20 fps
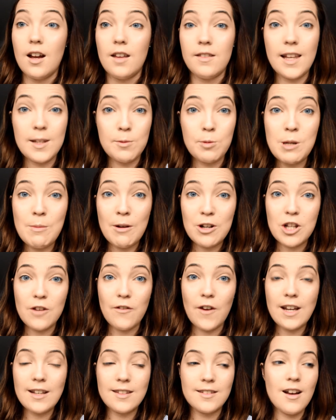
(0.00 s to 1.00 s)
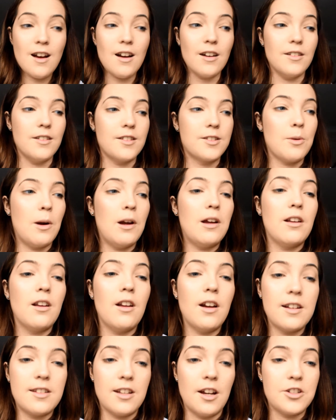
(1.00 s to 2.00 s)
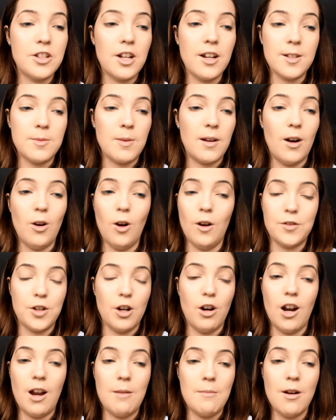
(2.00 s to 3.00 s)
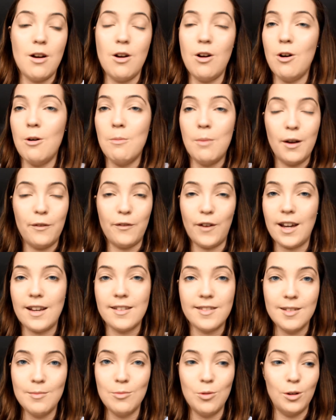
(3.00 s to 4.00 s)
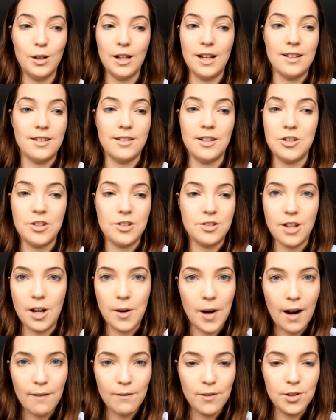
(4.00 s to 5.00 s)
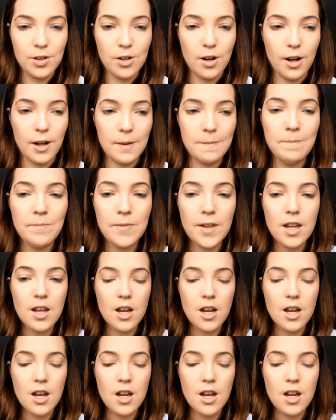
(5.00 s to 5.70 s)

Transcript: That's pretty much the face done. So like I said, I don't spend a lot of time on my face in the morning because I just don't have the time.